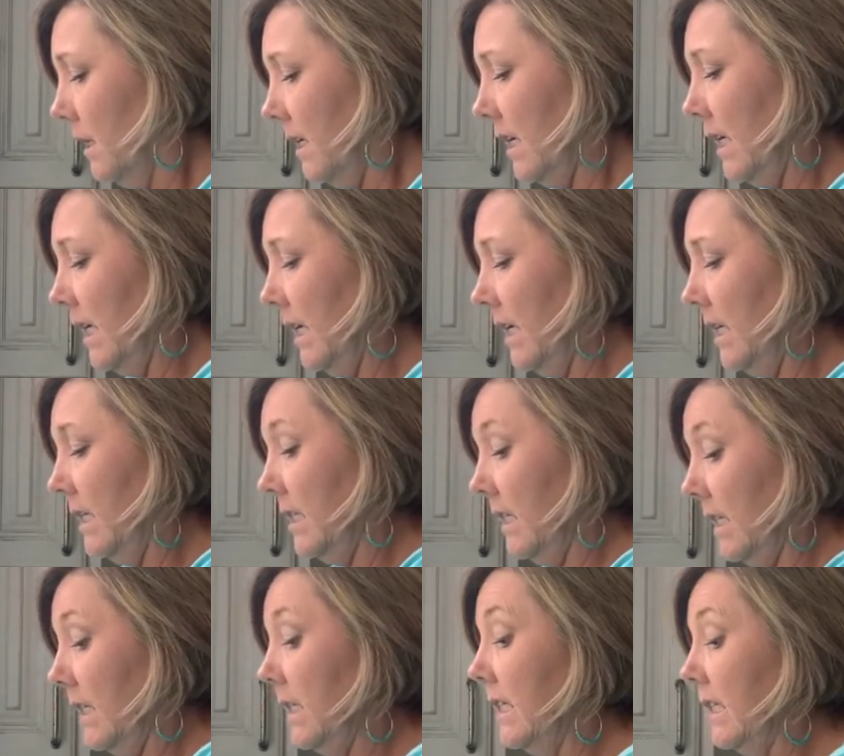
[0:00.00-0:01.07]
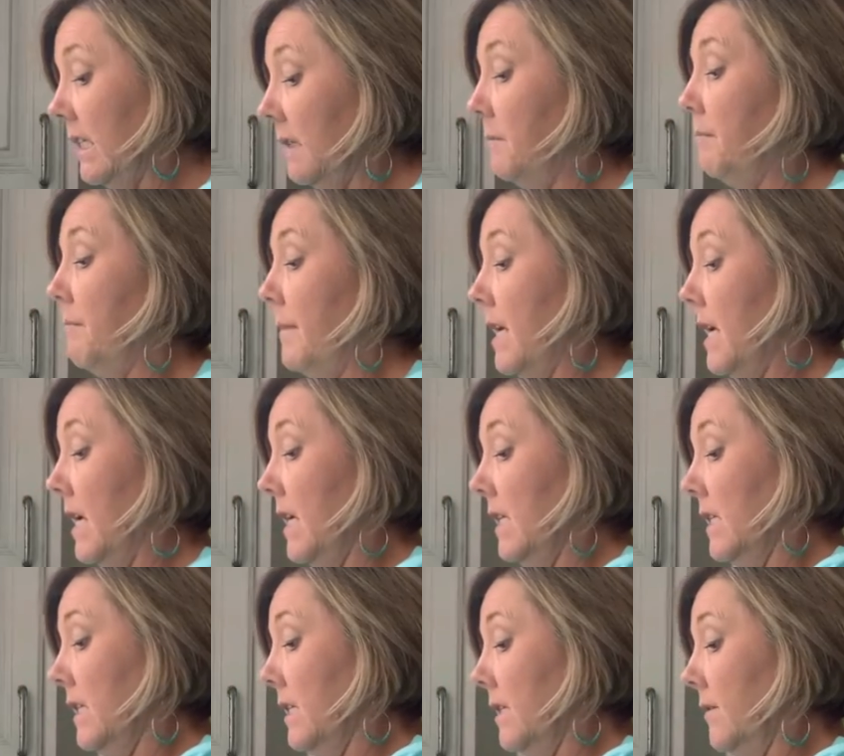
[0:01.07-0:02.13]
and it is a
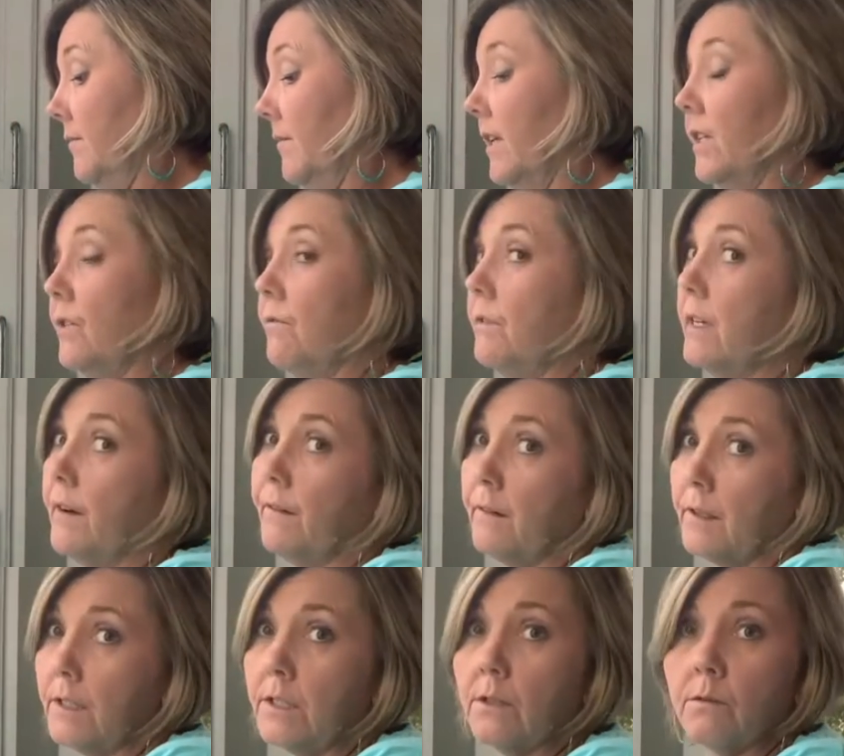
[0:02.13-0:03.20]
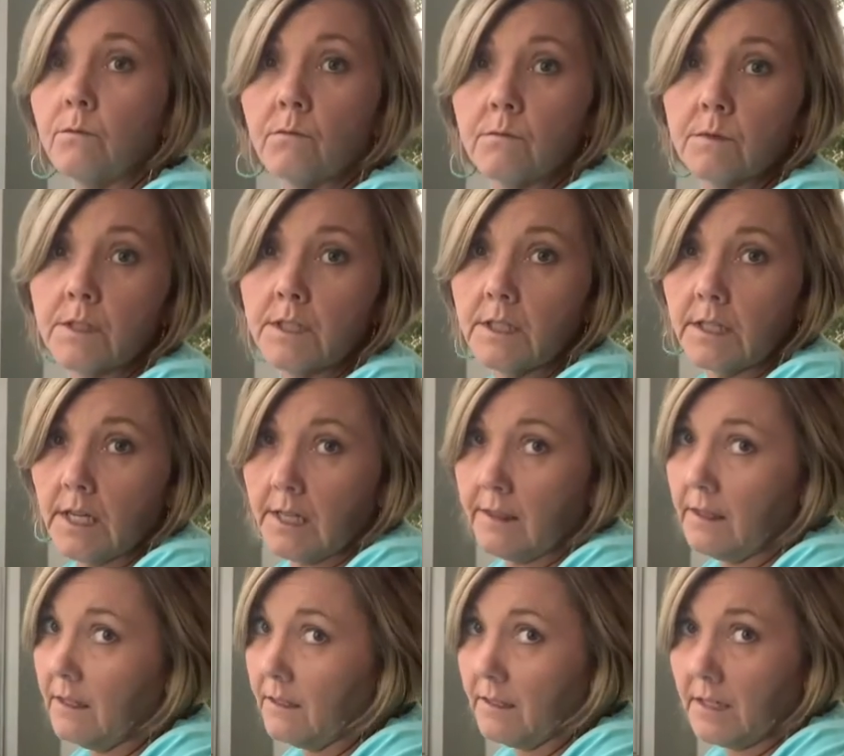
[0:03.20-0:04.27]
mess and you definitely don't want to let
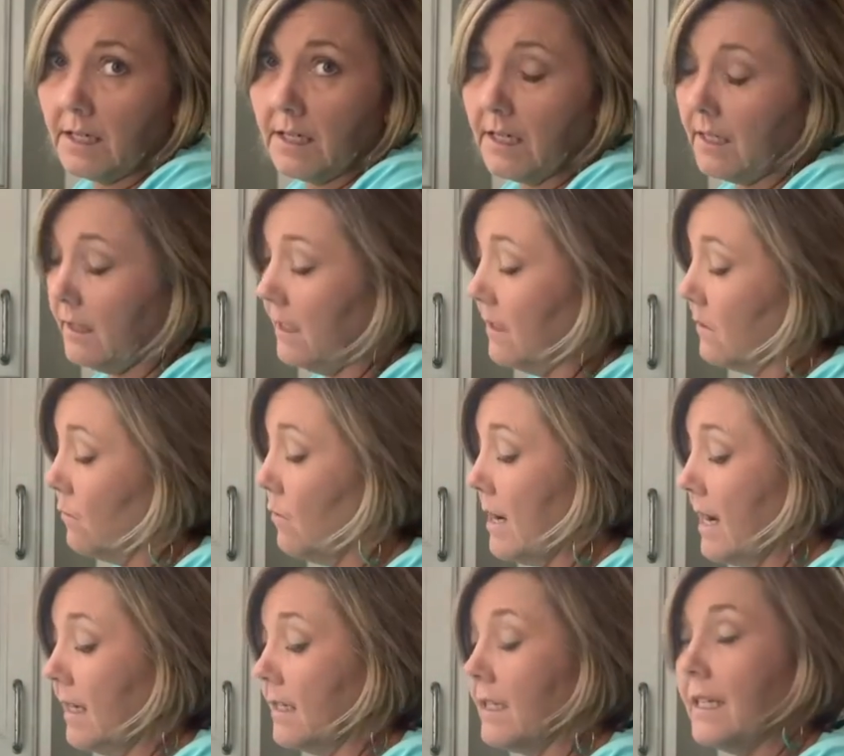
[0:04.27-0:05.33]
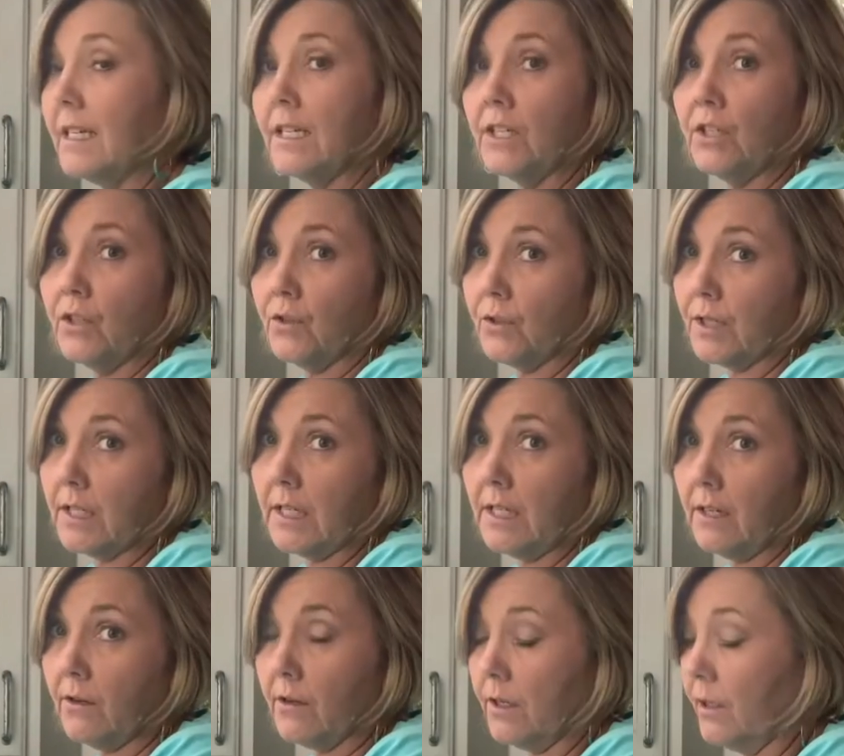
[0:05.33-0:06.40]
this get, this wax get in your
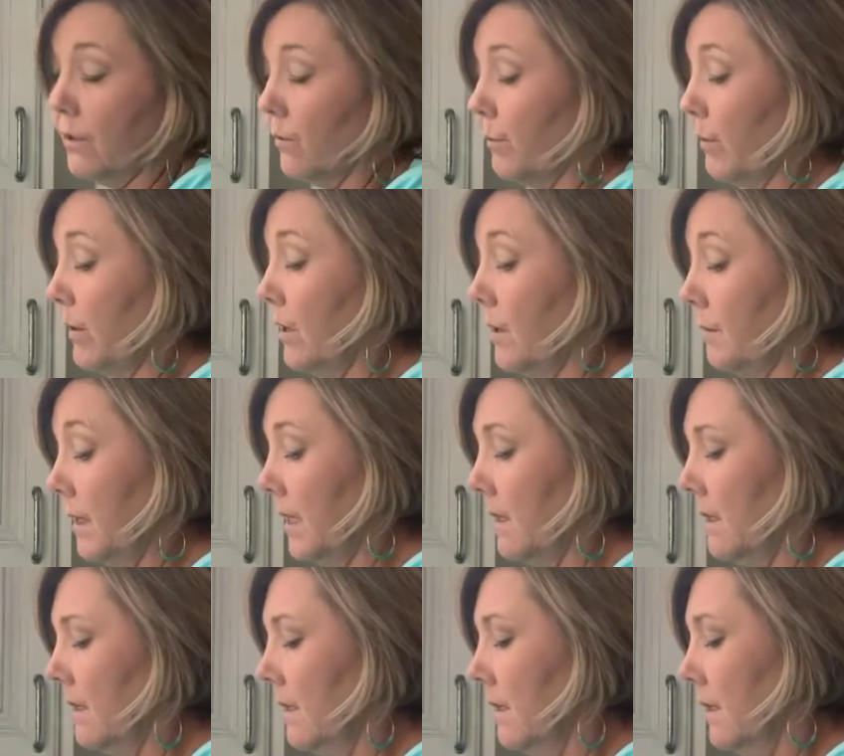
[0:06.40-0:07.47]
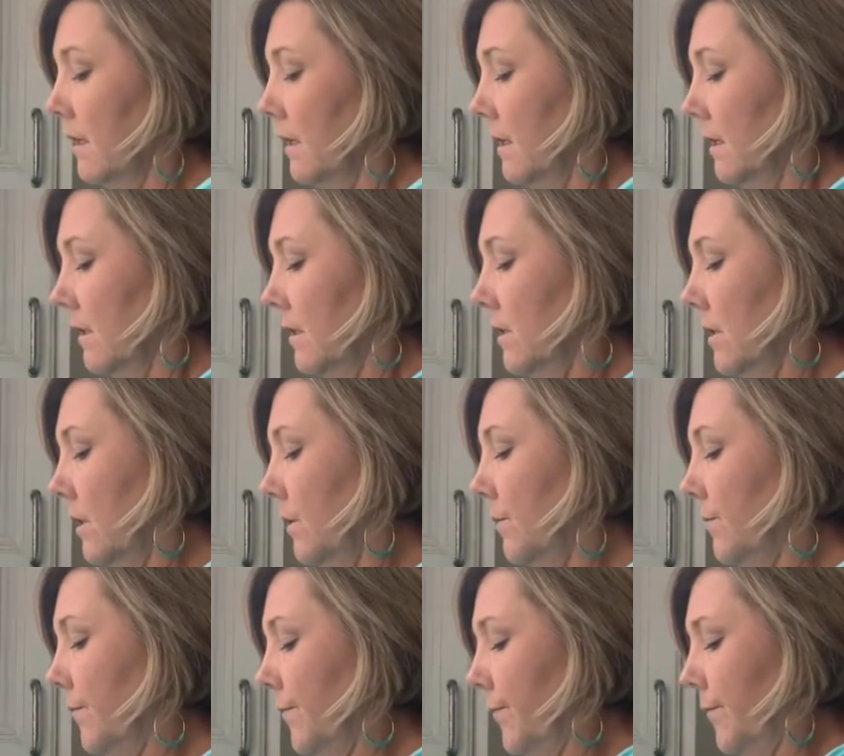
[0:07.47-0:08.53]
sink or in your plumbing. So
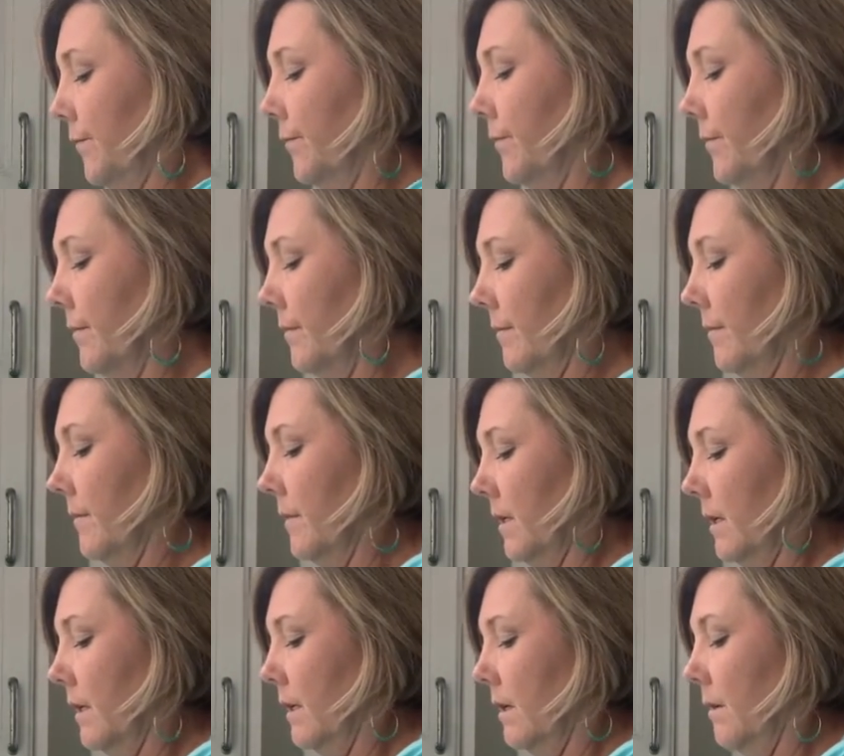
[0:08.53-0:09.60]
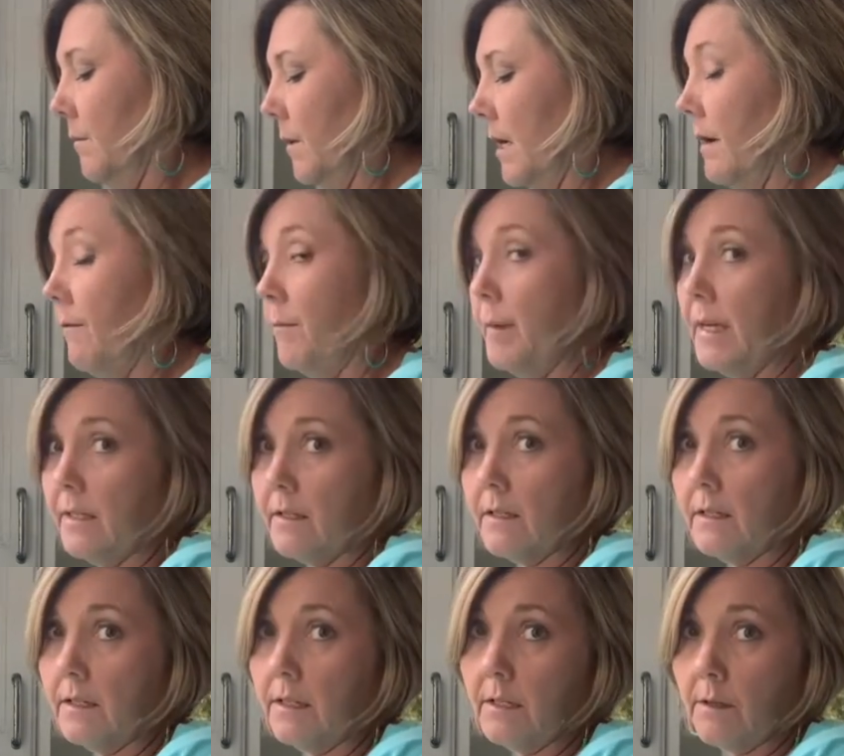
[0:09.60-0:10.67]
I'm gonna have a mess to
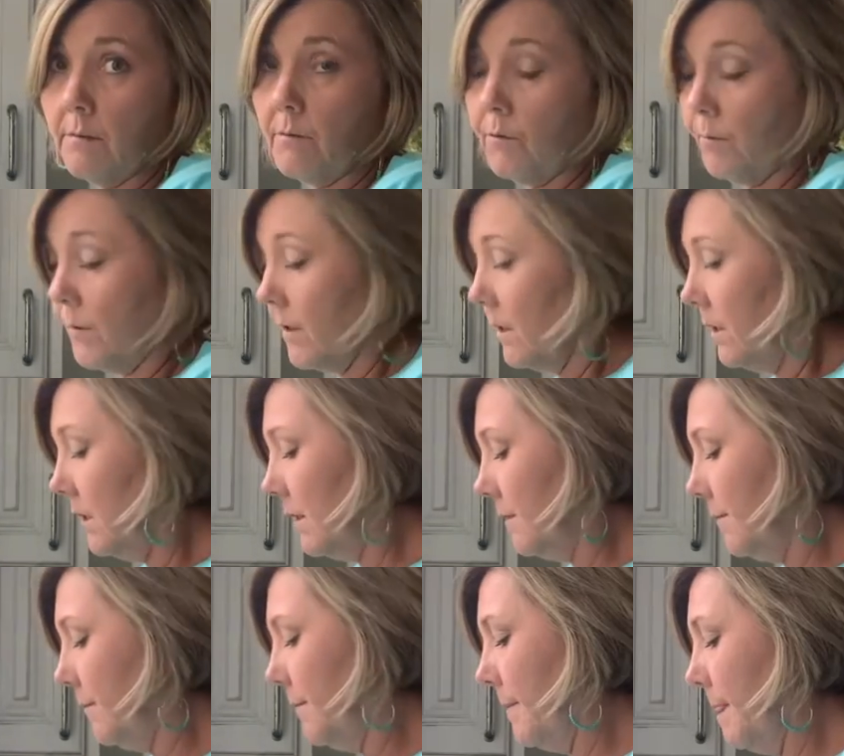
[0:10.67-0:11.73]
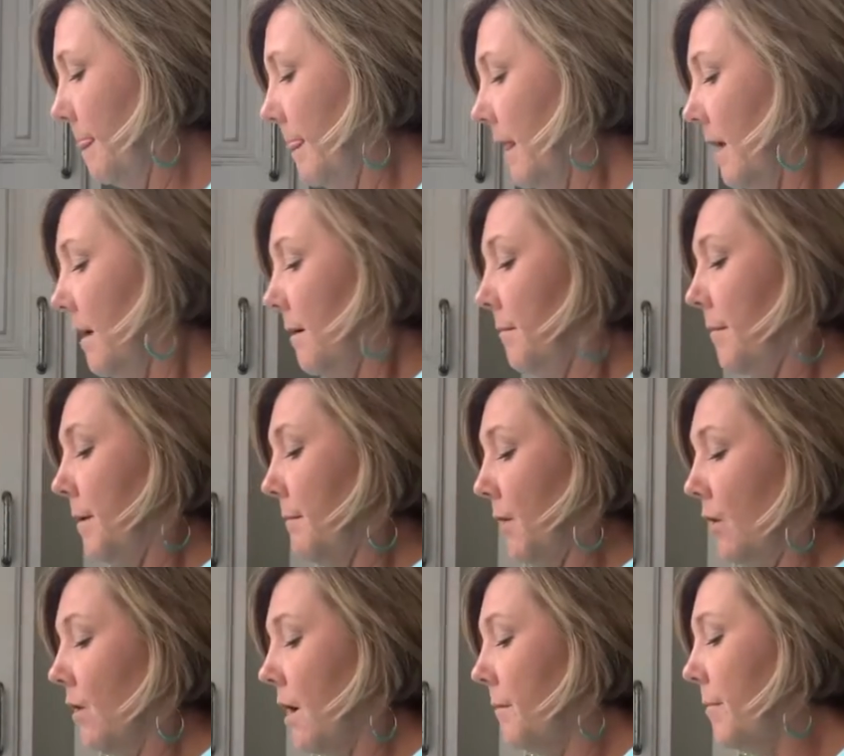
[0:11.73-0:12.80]
clean up when we're done. But my
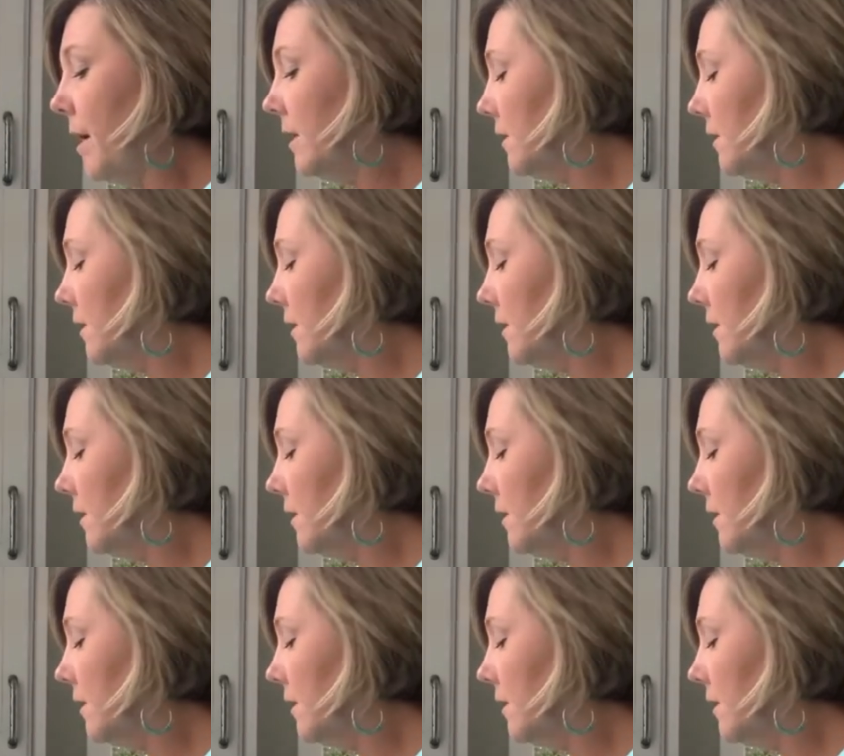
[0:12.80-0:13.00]
crock pot's